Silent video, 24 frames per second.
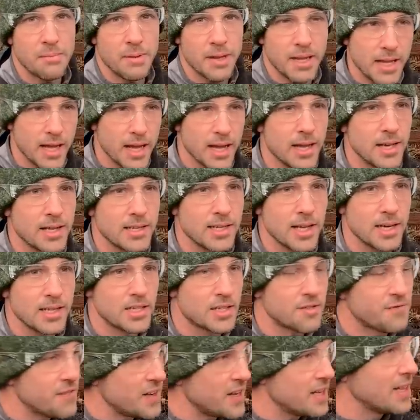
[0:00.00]
because I
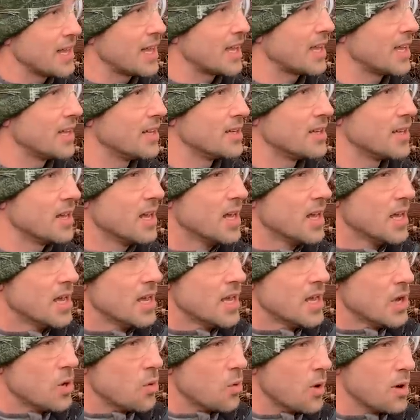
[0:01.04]
just feel like it
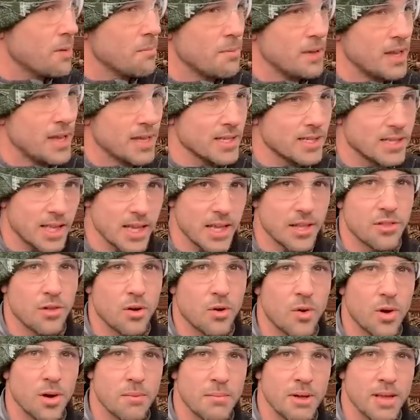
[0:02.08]
wouldn't be as
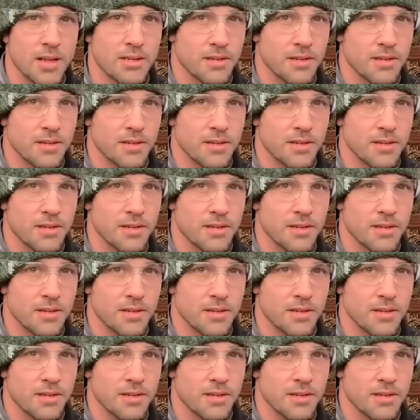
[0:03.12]
lethal, wouldn't be as